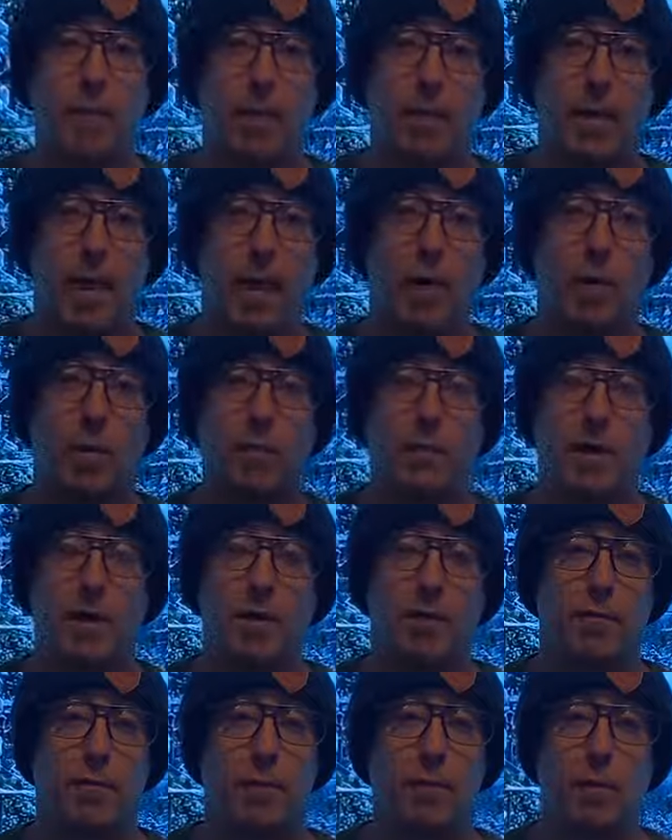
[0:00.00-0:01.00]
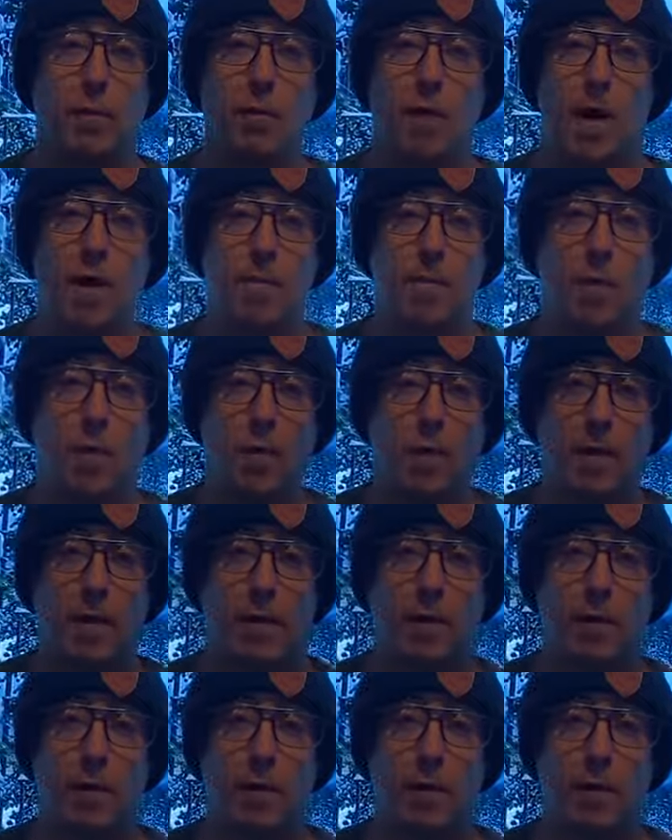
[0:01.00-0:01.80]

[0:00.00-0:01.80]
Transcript: I hope to hear from you a lot more.